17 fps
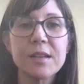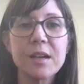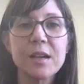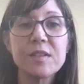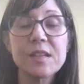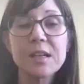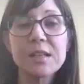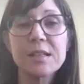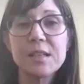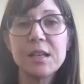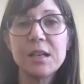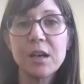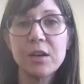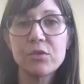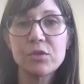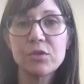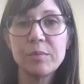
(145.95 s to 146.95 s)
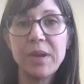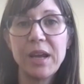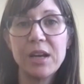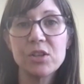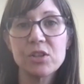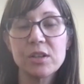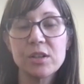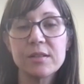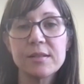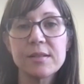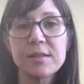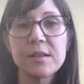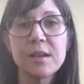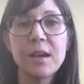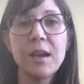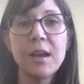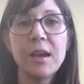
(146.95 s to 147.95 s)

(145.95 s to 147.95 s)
I have 1,600 patients,